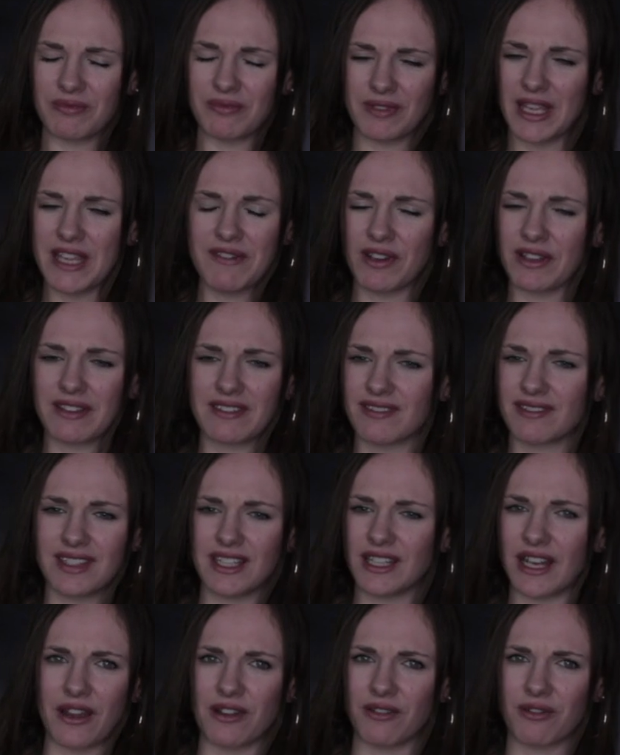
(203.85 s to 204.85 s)
even
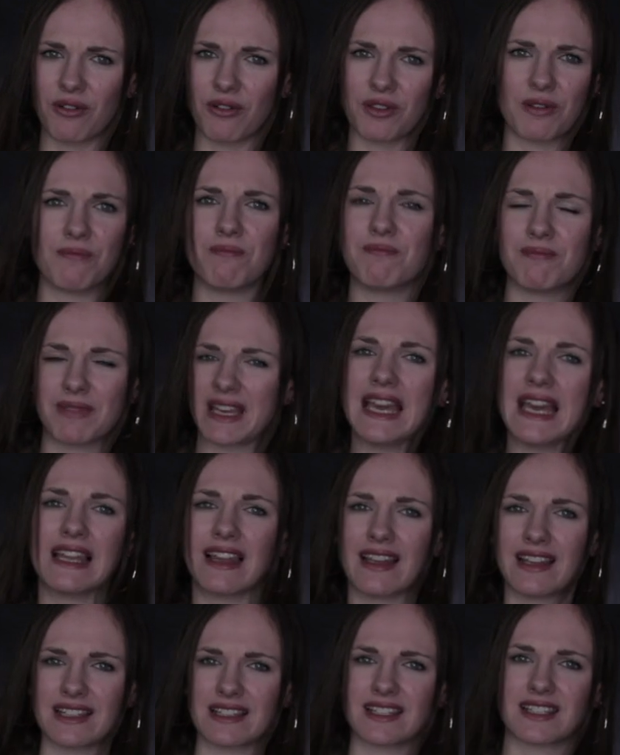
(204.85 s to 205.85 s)
you know all the
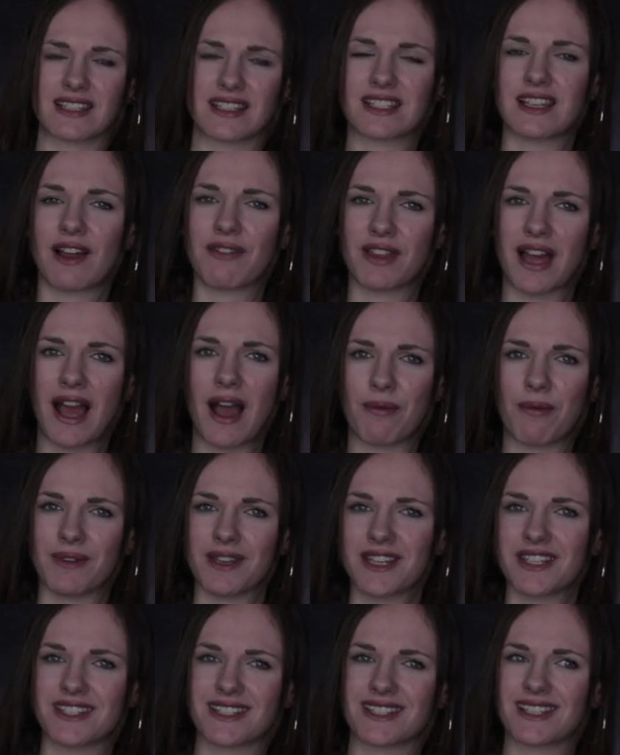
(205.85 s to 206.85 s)
killings and stuff that happen
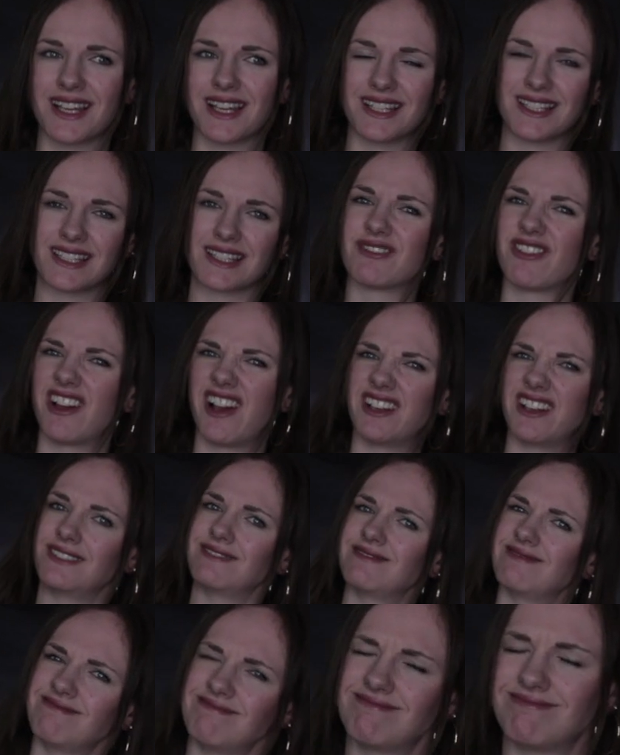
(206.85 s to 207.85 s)
it's just like it's fine